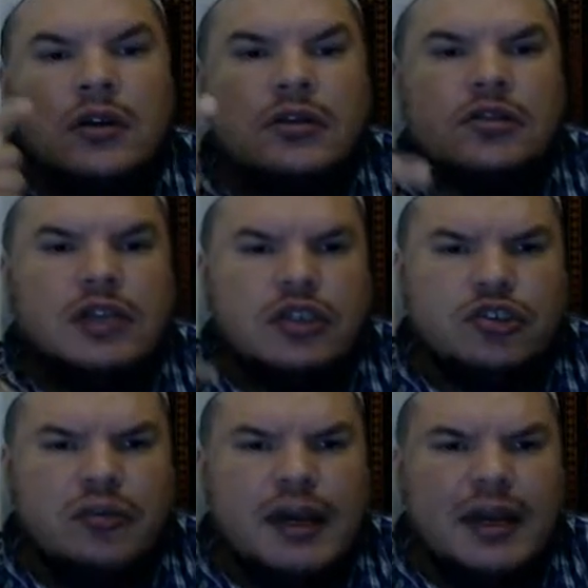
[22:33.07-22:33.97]
So their
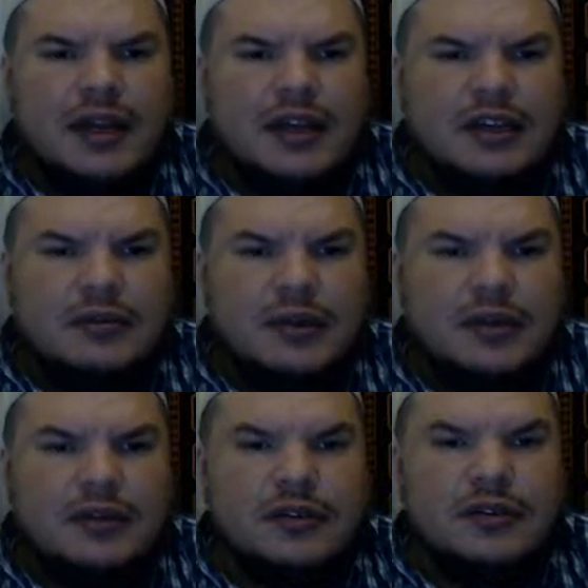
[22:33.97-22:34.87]
traumatic
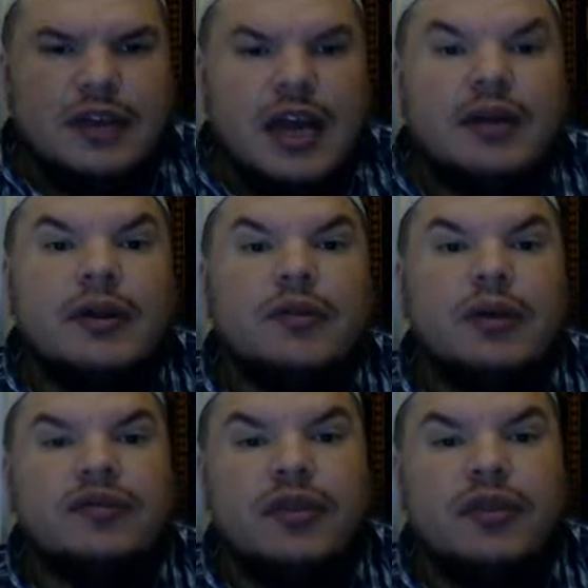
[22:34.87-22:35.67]
experiences carry with